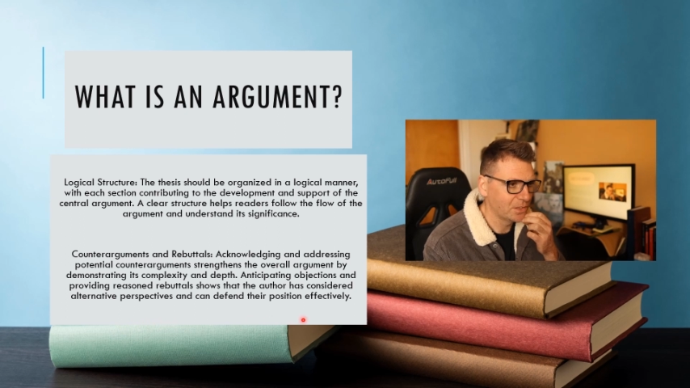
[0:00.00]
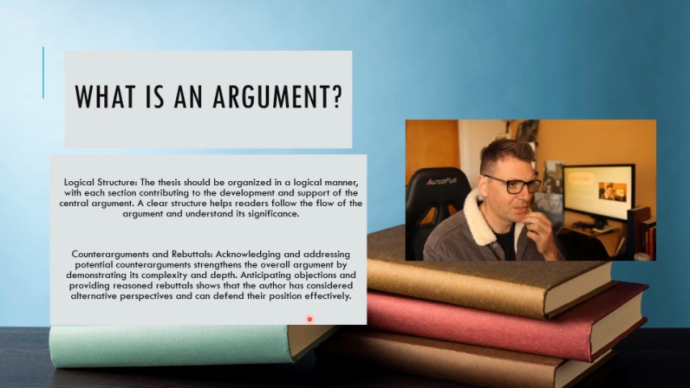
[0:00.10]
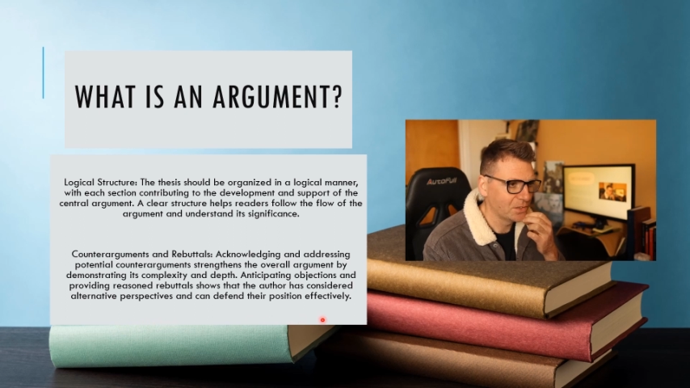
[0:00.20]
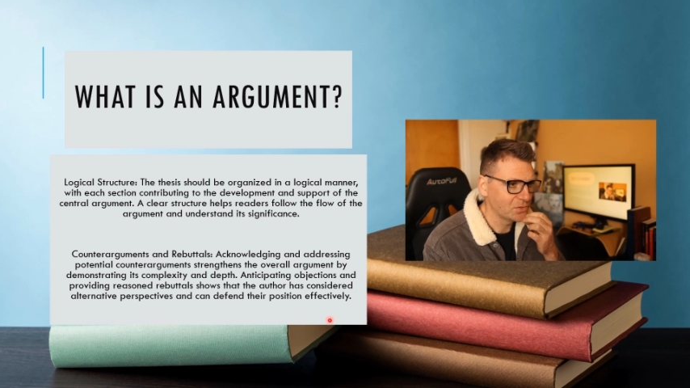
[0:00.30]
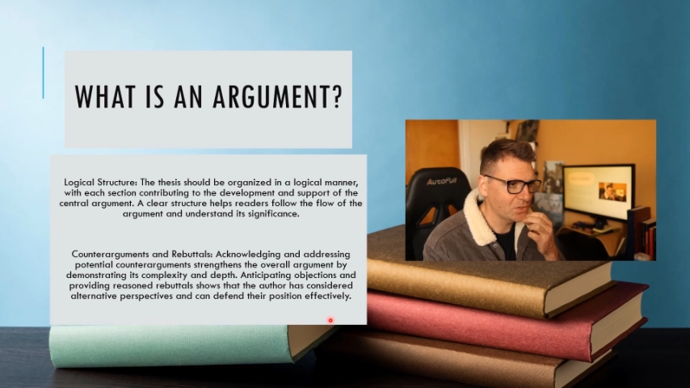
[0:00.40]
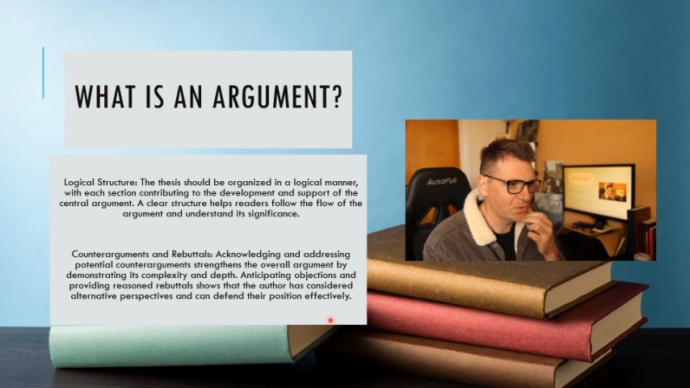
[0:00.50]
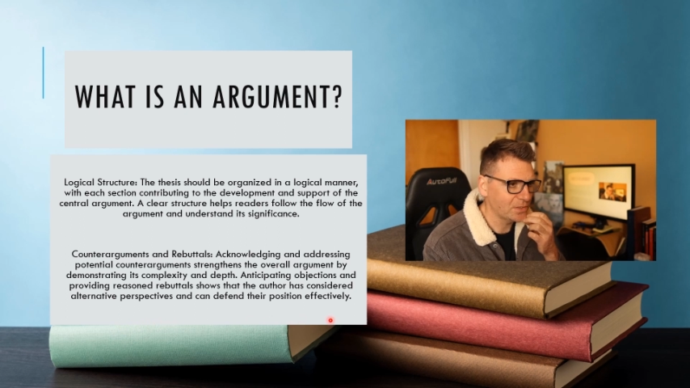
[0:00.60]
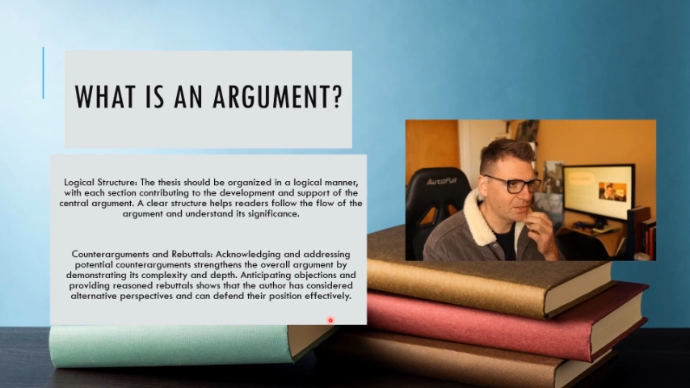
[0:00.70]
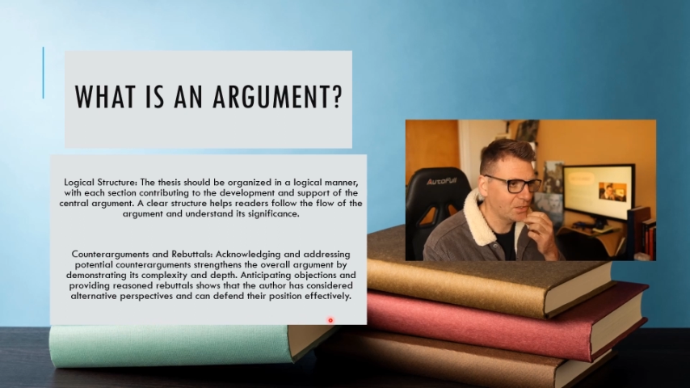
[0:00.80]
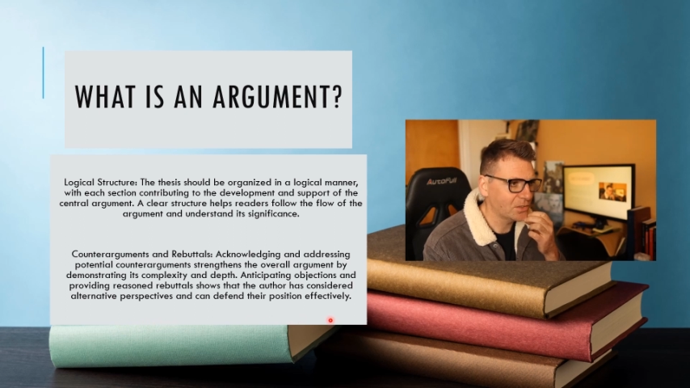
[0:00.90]
shows that
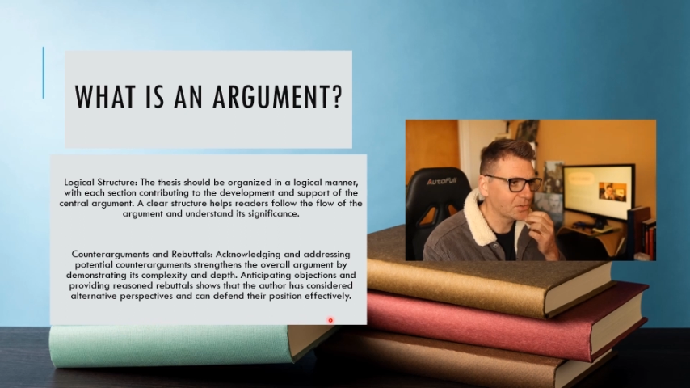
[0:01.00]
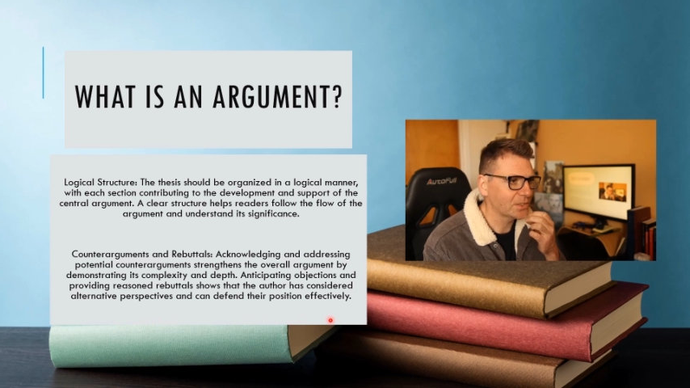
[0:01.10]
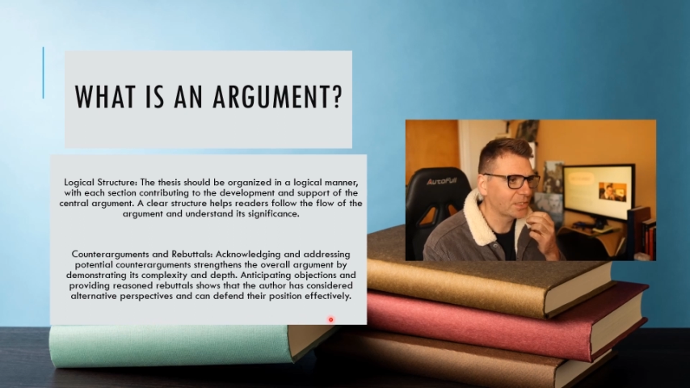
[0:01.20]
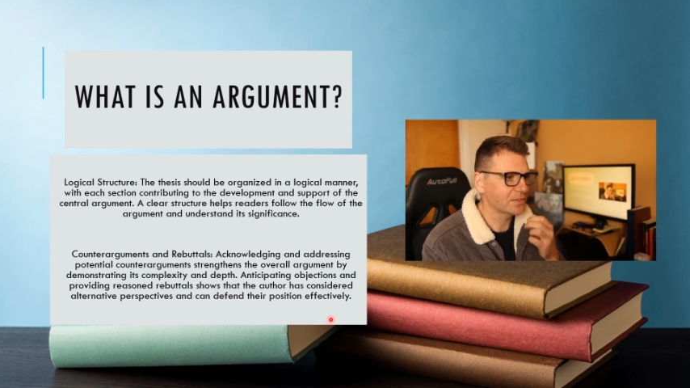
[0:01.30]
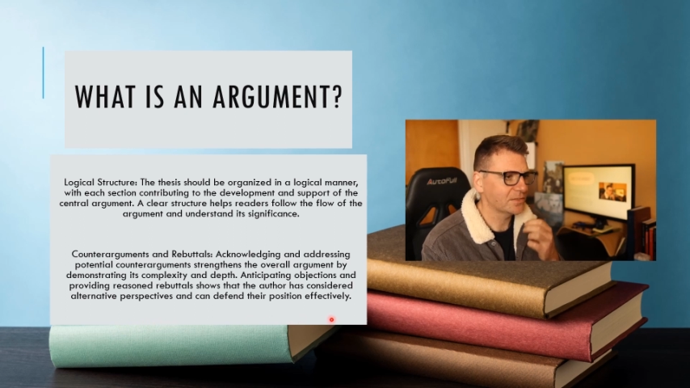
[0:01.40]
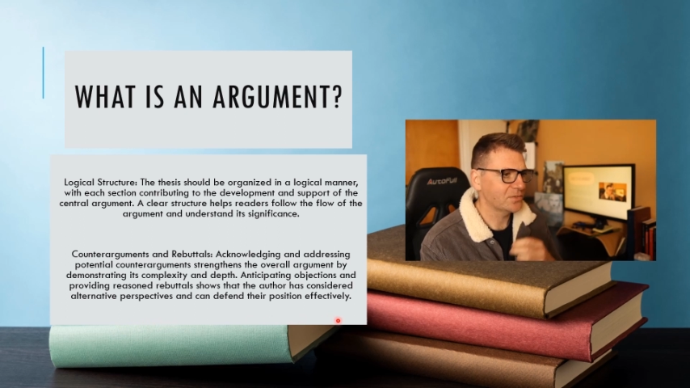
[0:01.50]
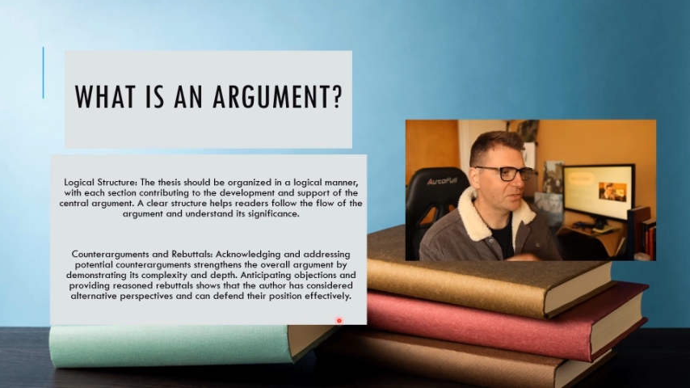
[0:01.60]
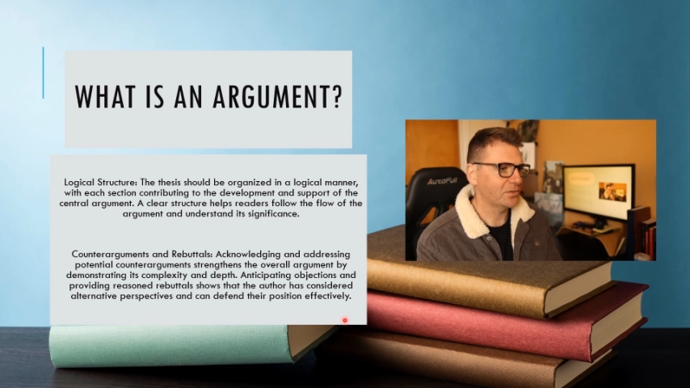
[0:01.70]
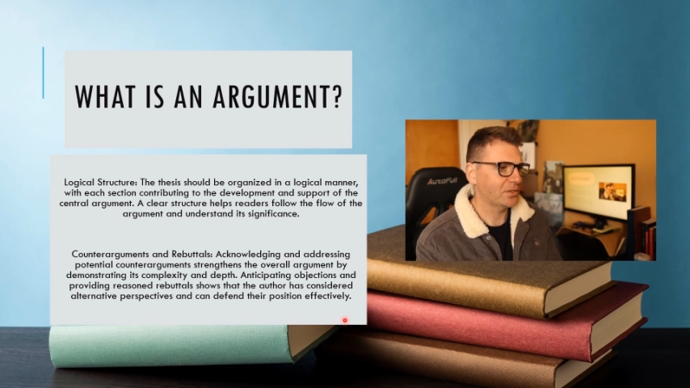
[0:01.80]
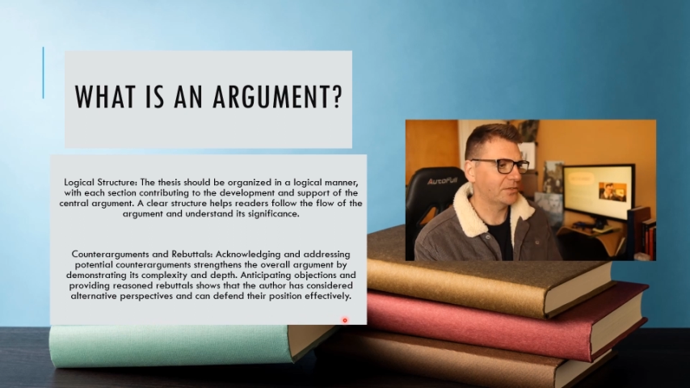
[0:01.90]
the author has
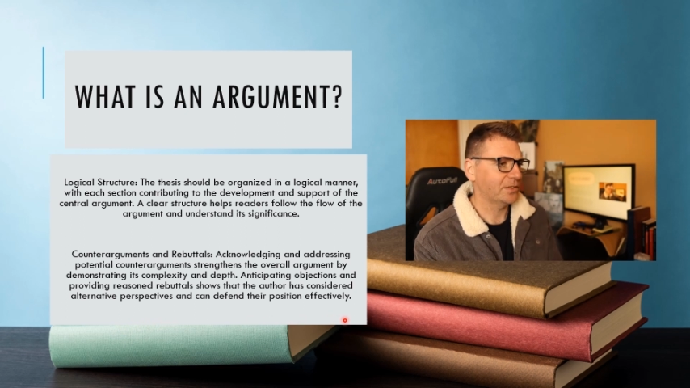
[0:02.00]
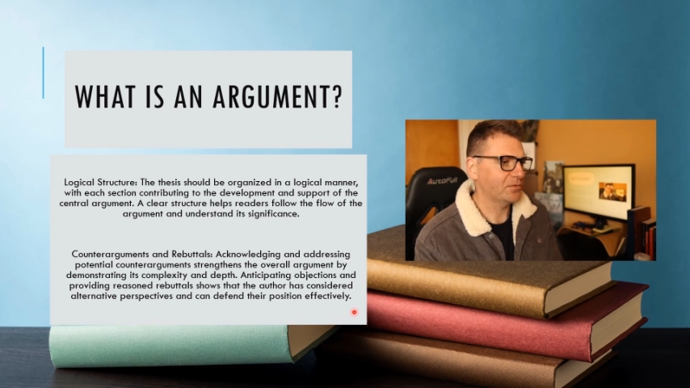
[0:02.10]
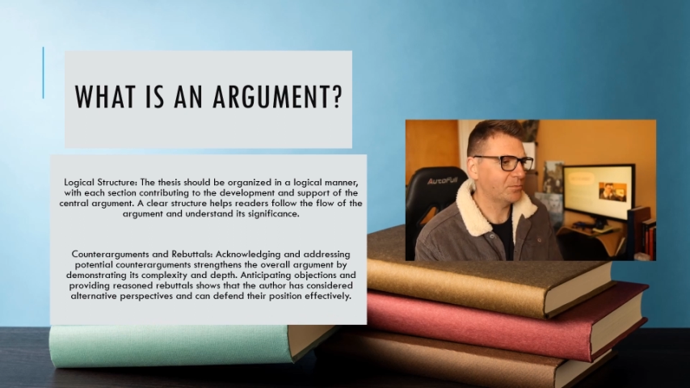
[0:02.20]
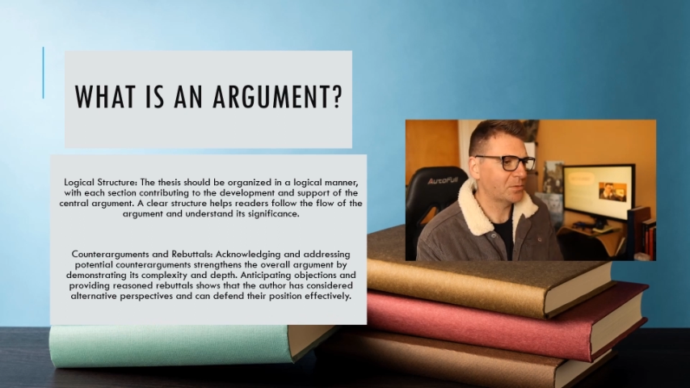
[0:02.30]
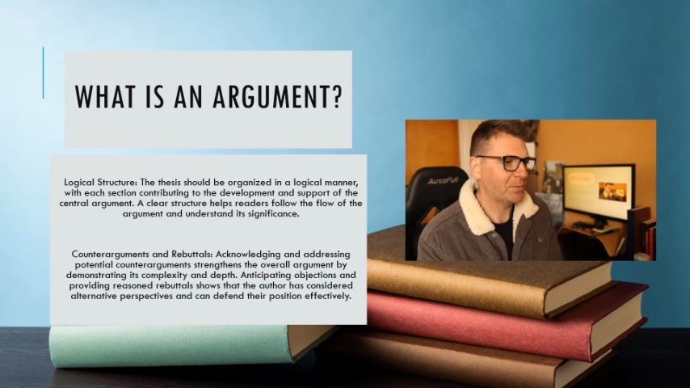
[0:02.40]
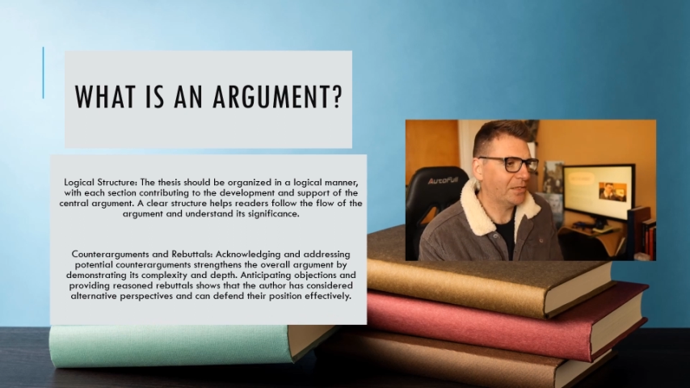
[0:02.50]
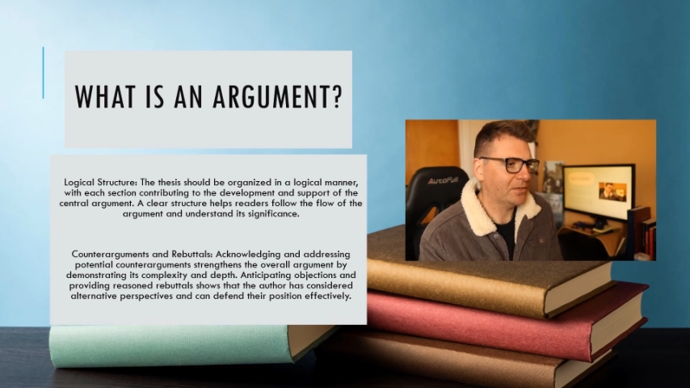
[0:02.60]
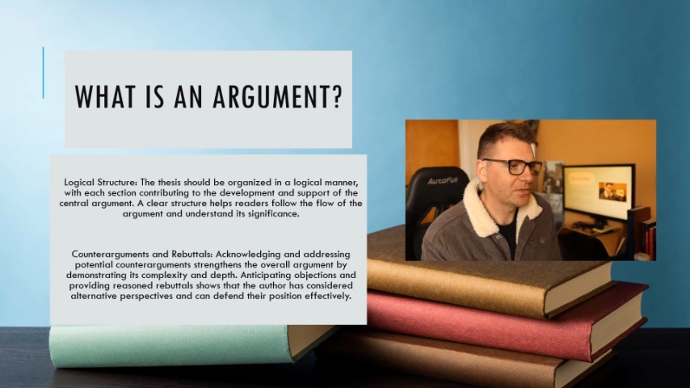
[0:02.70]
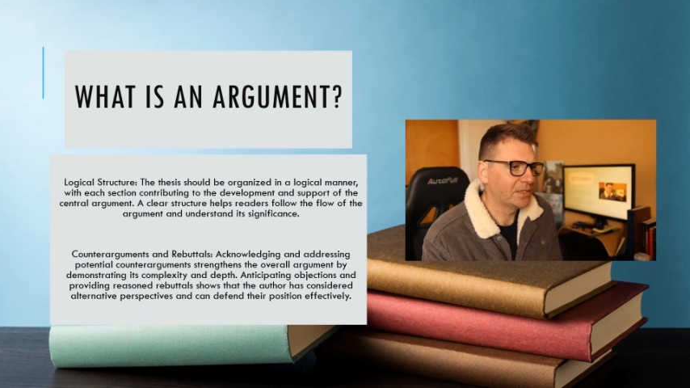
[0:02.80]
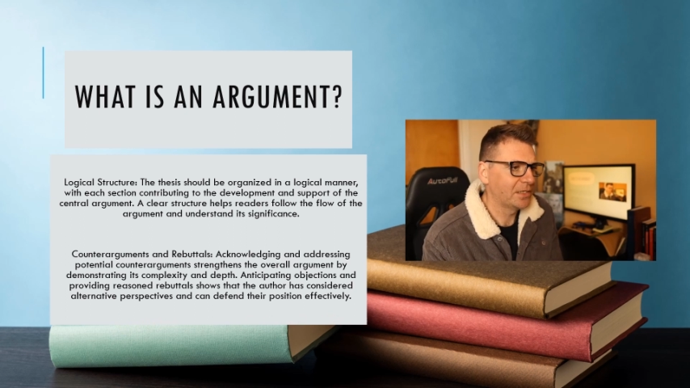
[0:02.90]
considered alternative perspectives